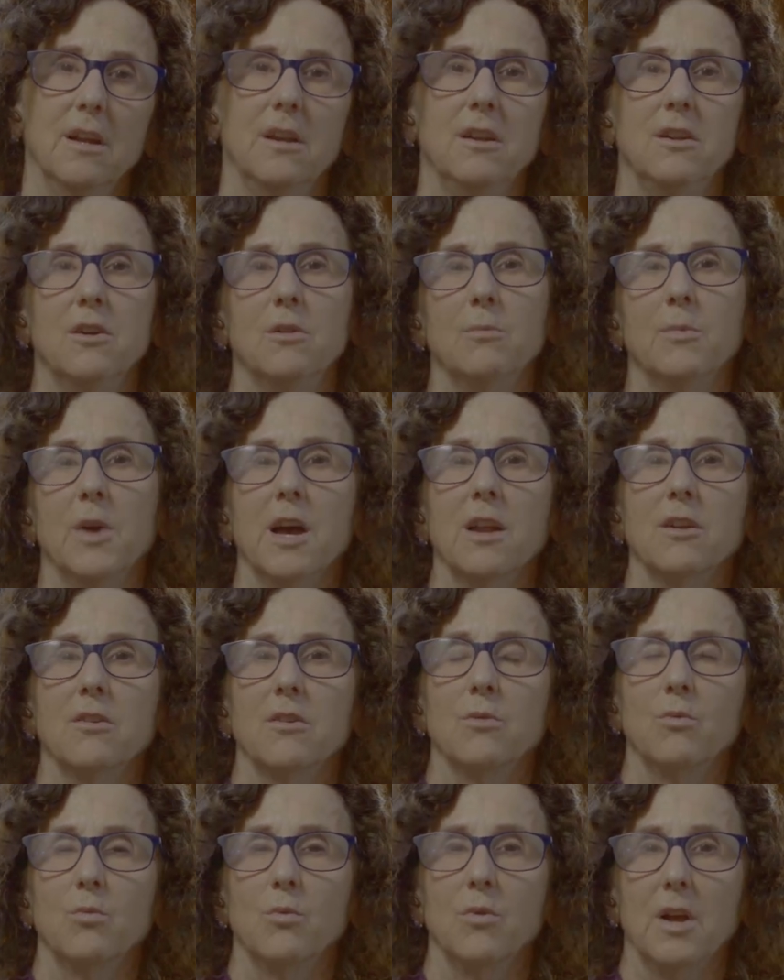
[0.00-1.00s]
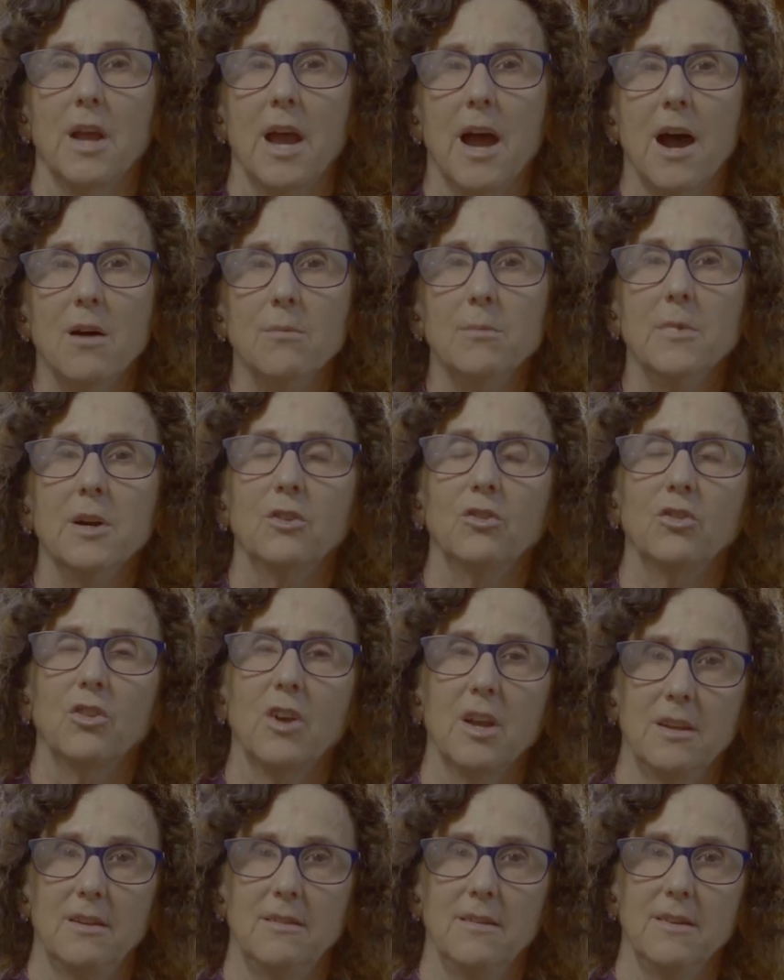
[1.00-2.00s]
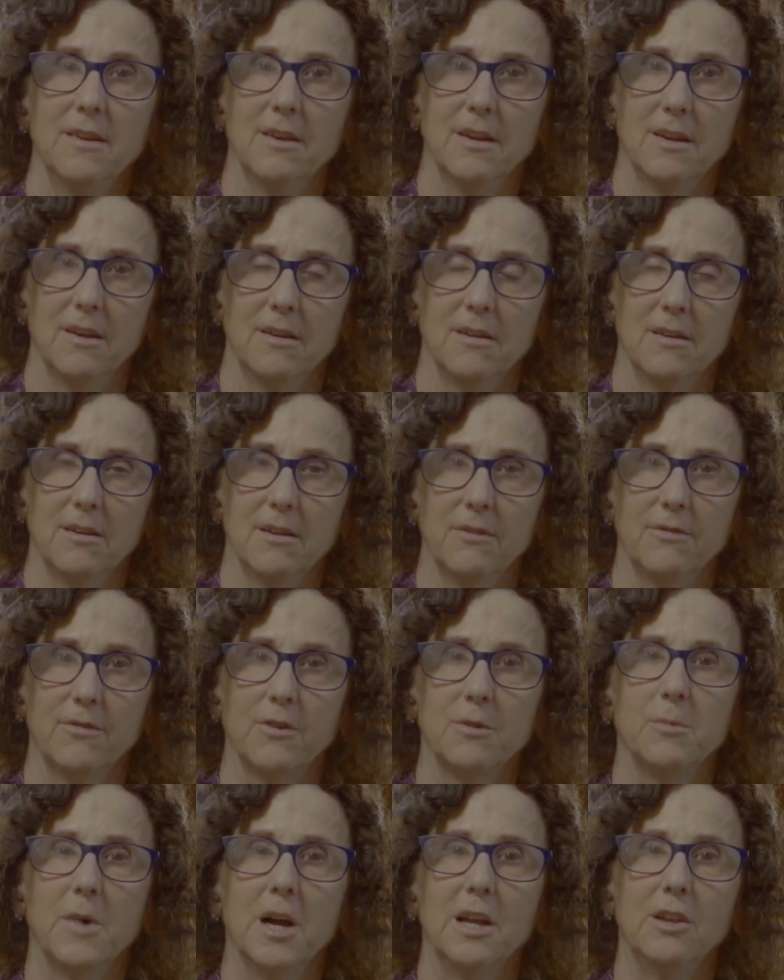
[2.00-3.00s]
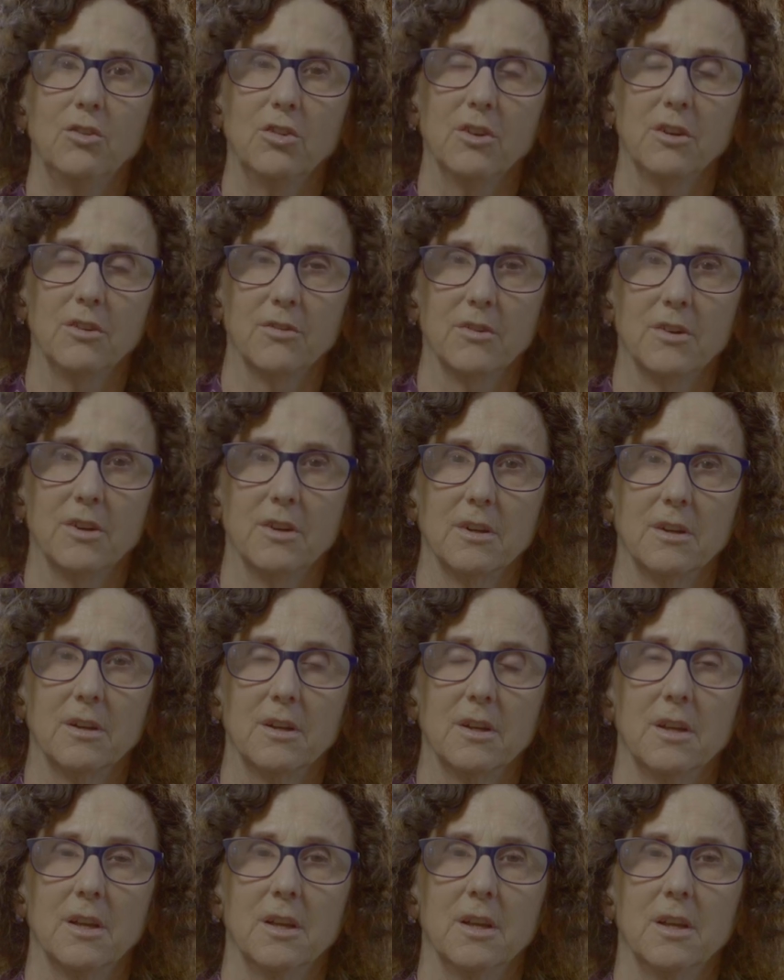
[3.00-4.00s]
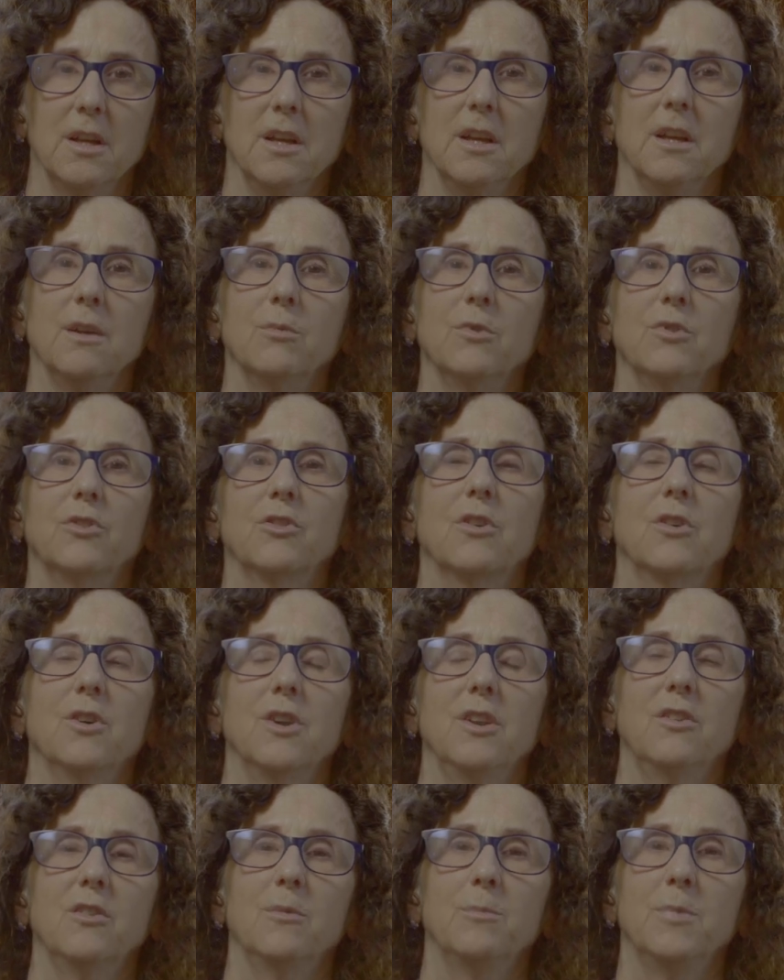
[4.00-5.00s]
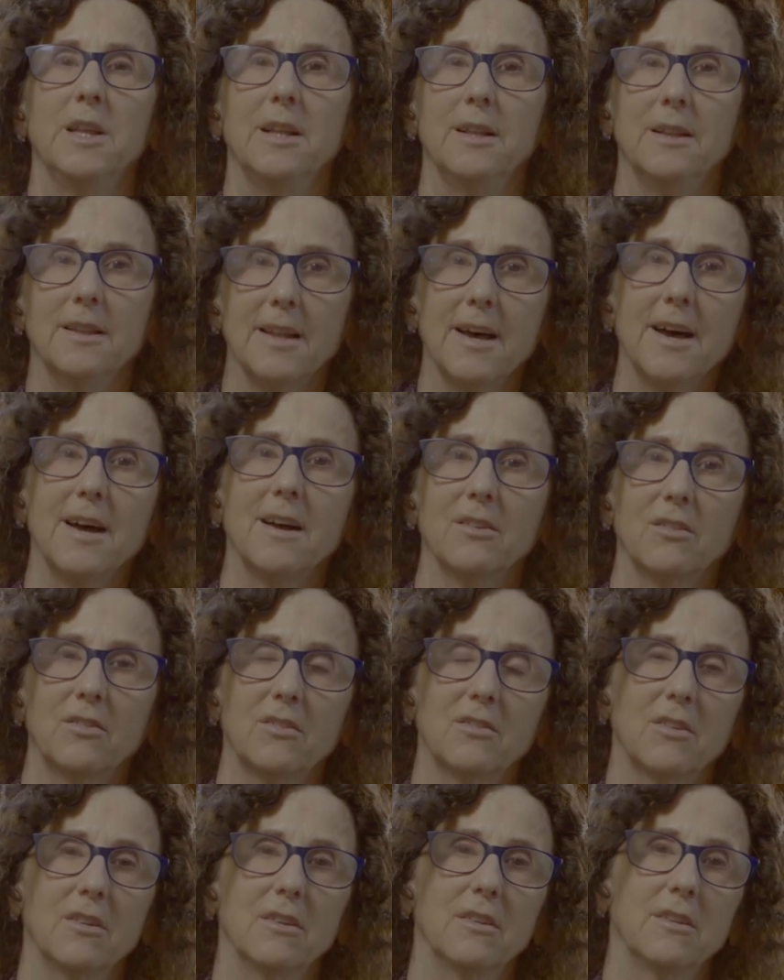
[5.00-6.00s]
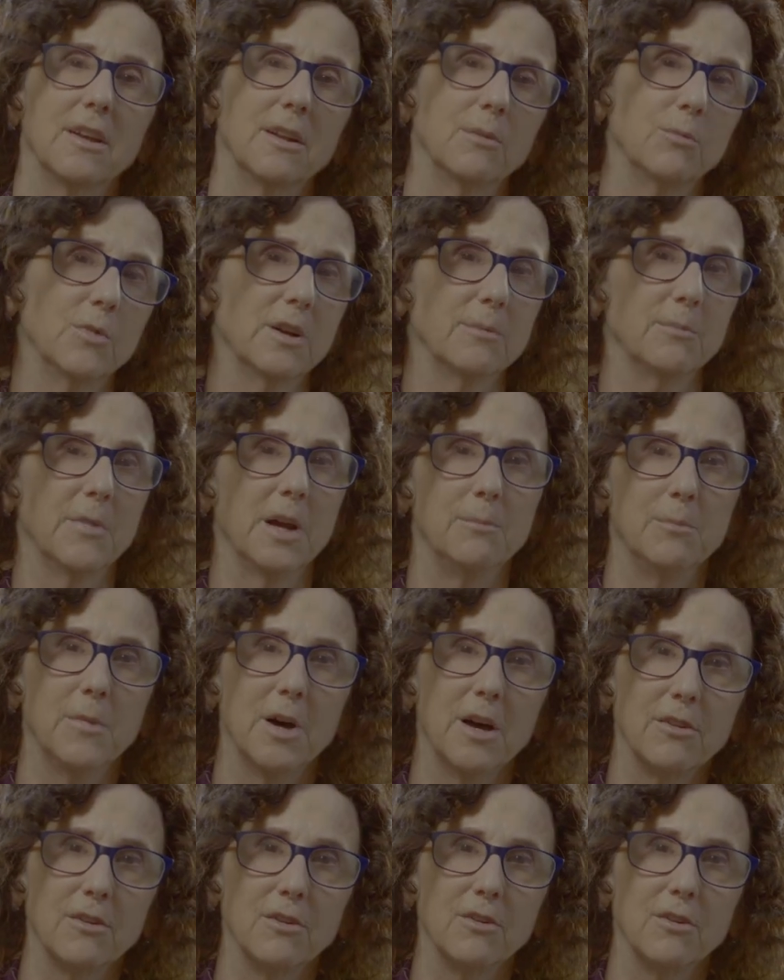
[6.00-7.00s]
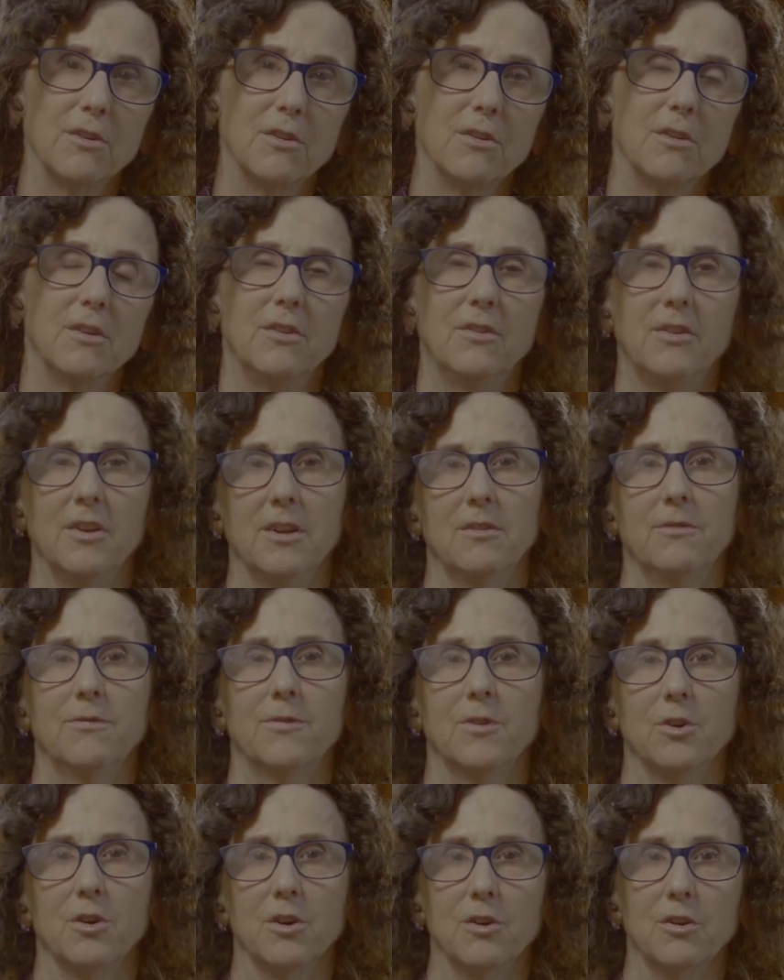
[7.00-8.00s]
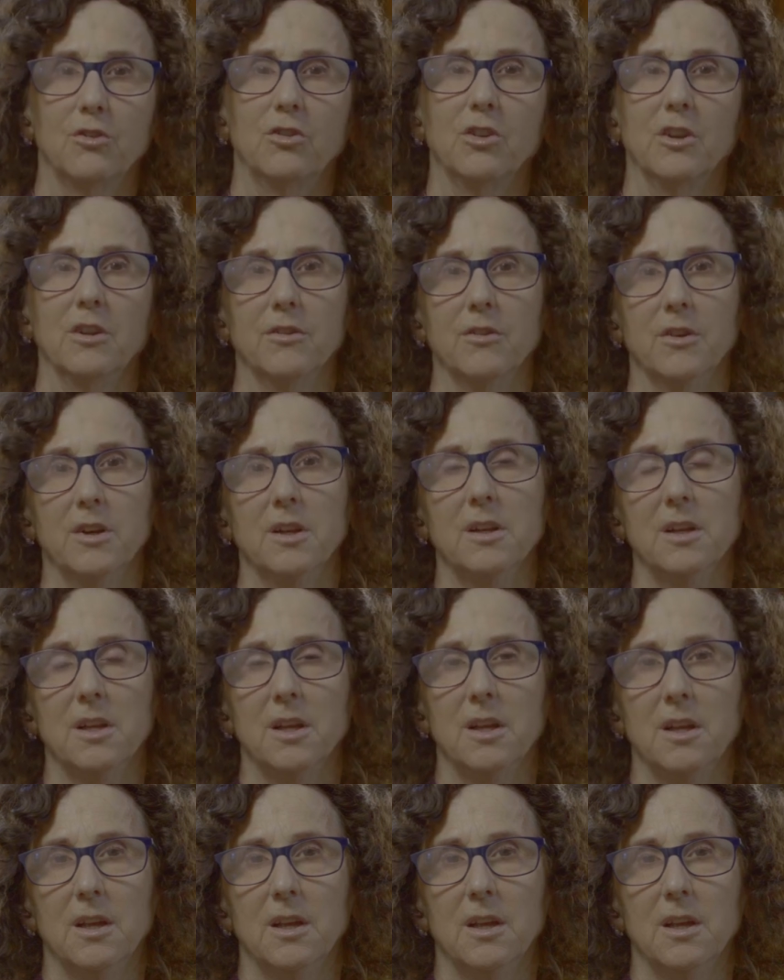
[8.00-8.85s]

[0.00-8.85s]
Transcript: no matter how much I did for my children, it was going to be less than what my mother did for her children.